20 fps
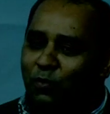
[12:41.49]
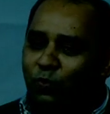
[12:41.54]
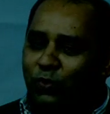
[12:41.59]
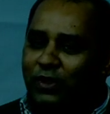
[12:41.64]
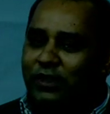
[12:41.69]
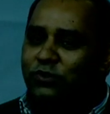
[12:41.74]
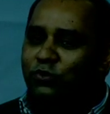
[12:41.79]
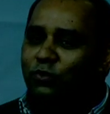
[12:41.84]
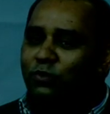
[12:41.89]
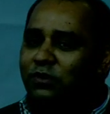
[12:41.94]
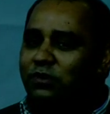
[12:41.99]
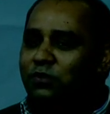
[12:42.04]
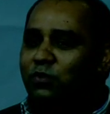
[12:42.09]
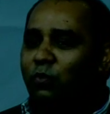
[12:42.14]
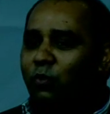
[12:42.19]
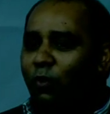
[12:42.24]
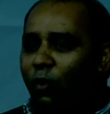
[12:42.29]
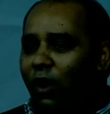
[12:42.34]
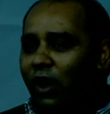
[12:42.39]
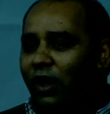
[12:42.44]
we don't
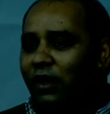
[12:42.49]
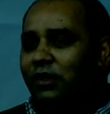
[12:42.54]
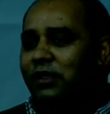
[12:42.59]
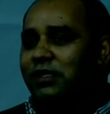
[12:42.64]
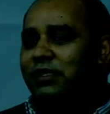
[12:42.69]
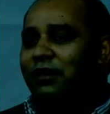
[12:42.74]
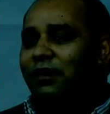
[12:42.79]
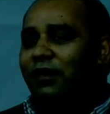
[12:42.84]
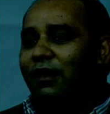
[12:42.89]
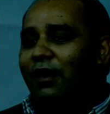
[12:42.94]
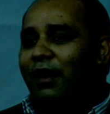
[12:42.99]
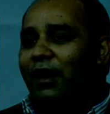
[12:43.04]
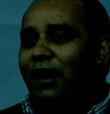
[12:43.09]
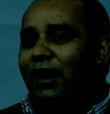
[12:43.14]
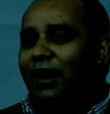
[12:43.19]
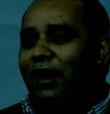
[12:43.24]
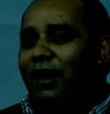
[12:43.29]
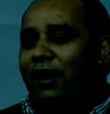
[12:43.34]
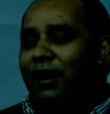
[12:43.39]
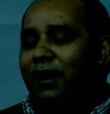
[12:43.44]
want
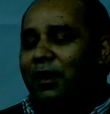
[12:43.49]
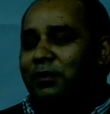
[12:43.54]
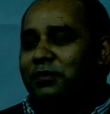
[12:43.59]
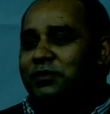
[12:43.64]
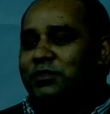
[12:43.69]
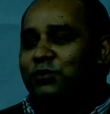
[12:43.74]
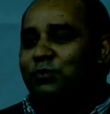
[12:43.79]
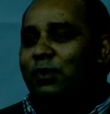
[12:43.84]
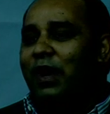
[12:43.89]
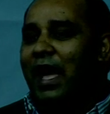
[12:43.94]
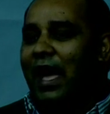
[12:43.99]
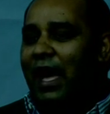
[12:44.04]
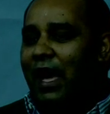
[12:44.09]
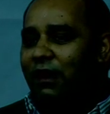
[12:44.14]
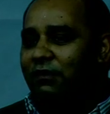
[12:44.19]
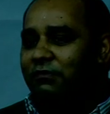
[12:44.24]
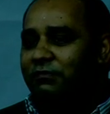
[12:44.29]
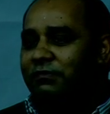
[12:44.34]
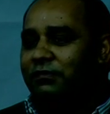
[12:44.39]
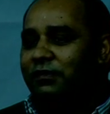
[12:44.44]
to
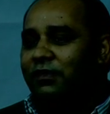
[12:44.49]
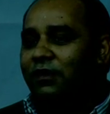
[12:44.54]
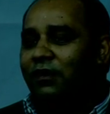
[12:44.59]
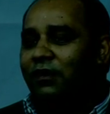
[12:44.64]
have